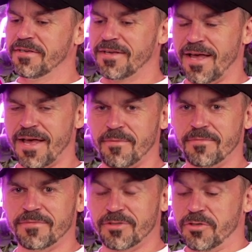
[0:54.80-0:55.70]

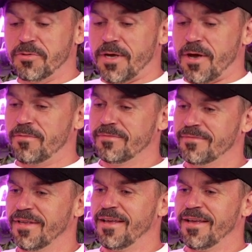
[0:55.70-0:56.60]
It's good to be home.
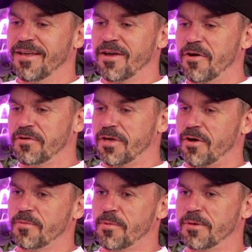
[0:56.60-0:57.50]
Only
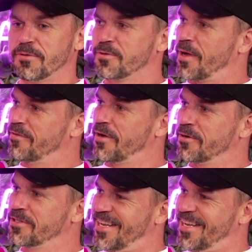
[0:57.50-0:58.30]
home about 12 hours.